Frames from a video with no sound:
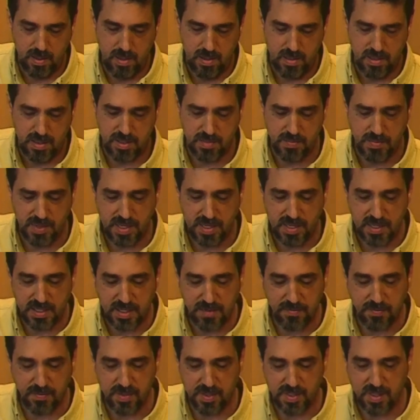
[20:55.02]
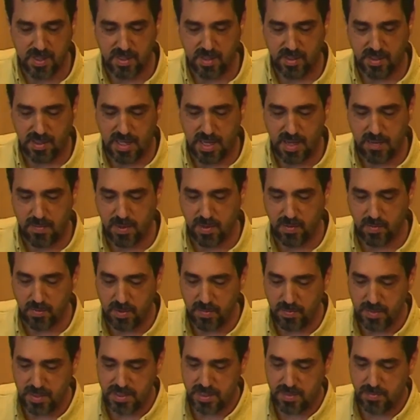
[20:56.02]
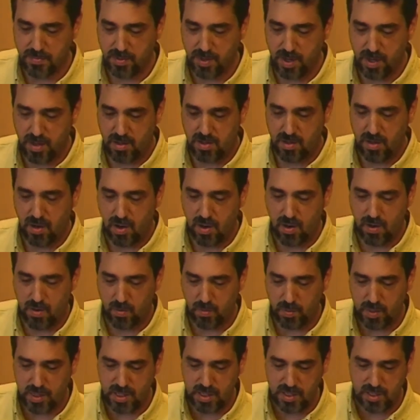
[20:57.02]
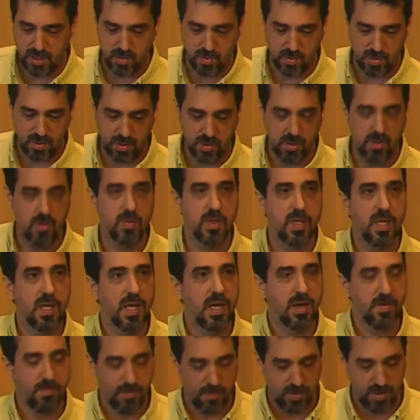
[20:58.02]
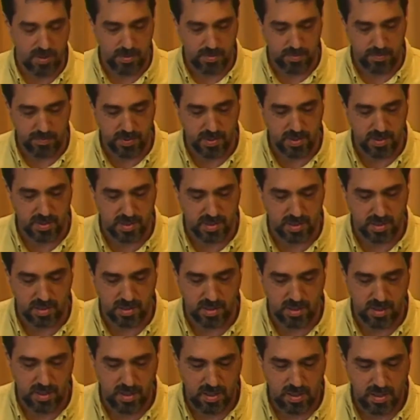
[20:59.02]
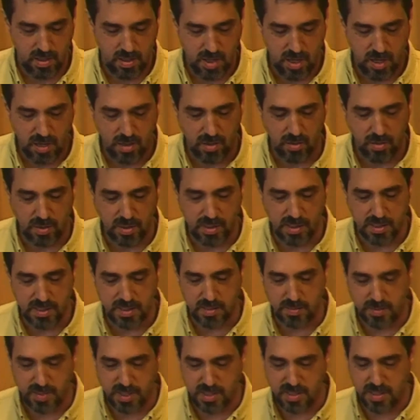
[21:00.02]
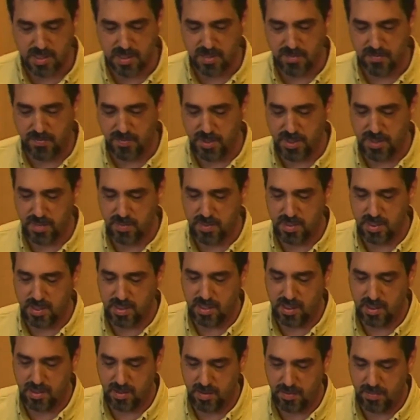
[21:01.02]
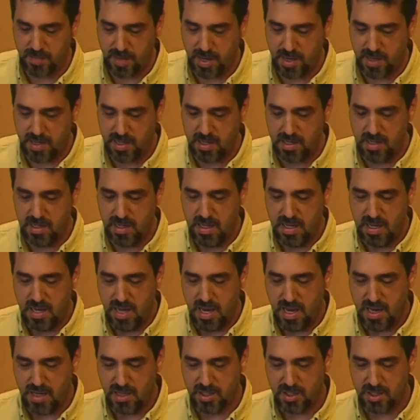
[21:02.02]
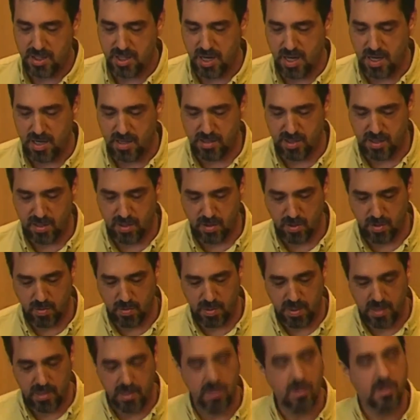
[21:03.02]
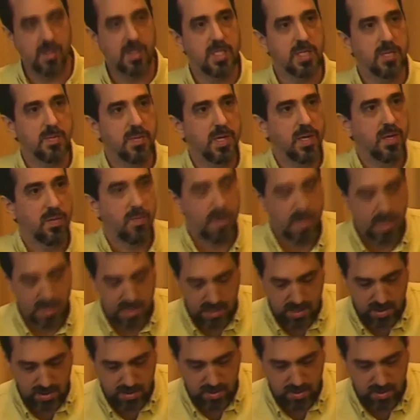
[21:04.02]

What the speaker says: To make a difference on climate, we must broaden our we to include every person, including a subsistence fisherman in Kiribati, and a child in Norway learning to be a reindeer